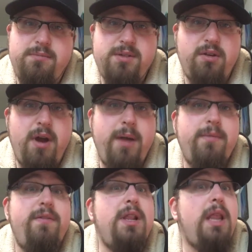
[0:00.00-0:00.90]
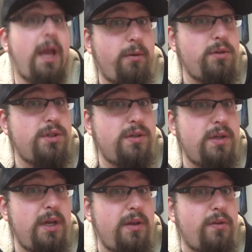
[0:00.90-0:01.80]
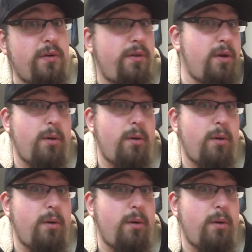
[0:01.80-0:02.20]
subscribe if you like what you see and turn the